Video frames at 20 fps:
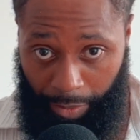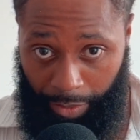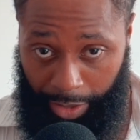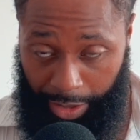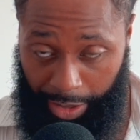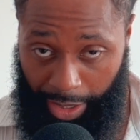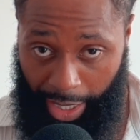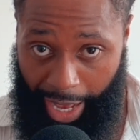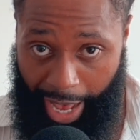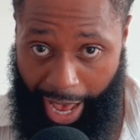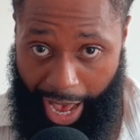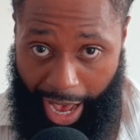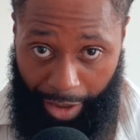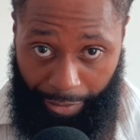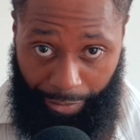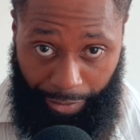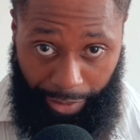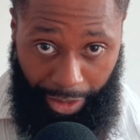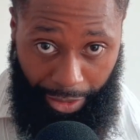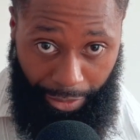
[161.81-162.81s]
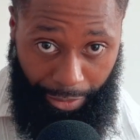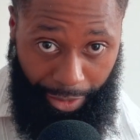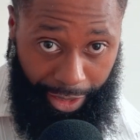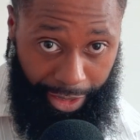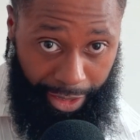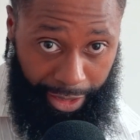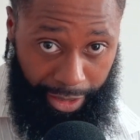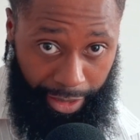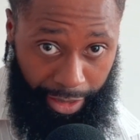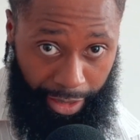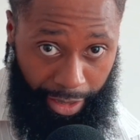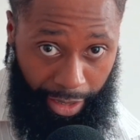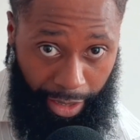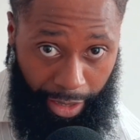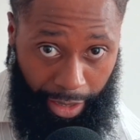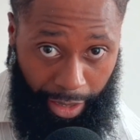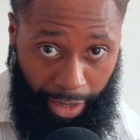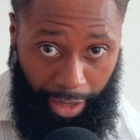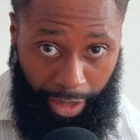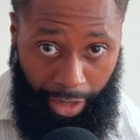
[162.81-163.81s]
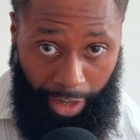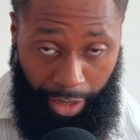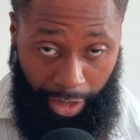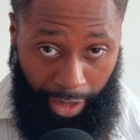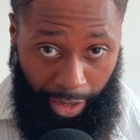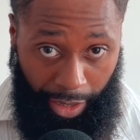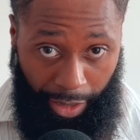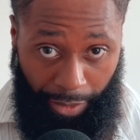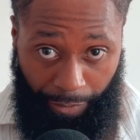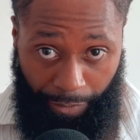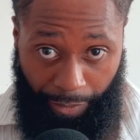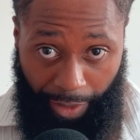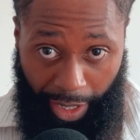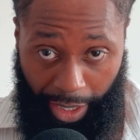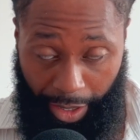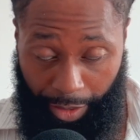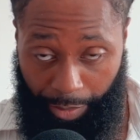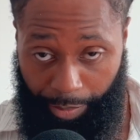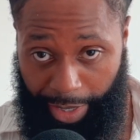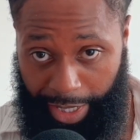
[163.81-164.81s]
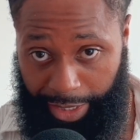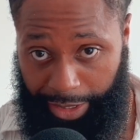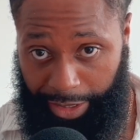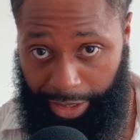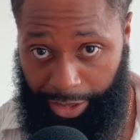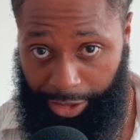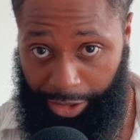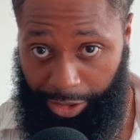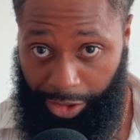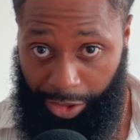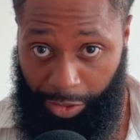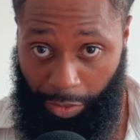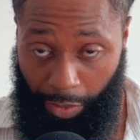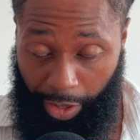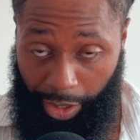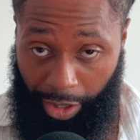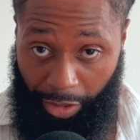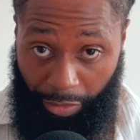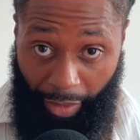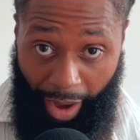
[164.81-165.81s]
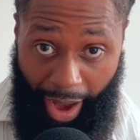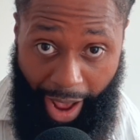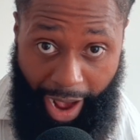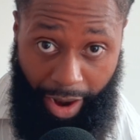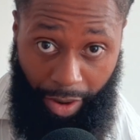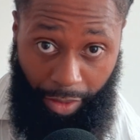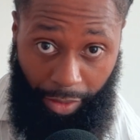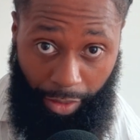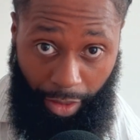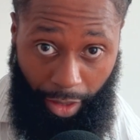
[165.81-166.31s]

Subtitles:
To have lyrics convey a message to a crowd